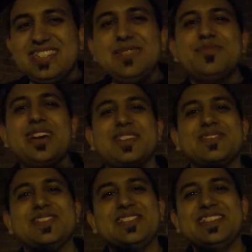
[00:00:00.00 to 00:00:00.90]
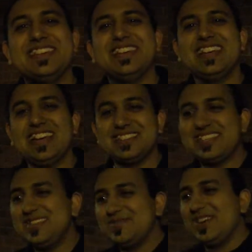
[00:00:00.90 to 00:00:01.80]
Team Brown. Team
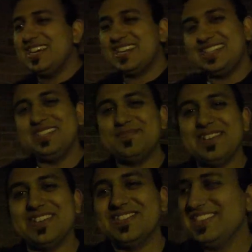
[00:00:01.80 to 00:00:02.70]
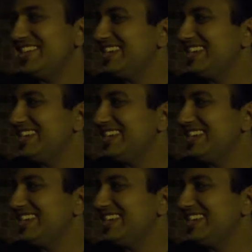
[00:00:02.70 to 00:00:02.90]
Brown. Team White and Team Brown.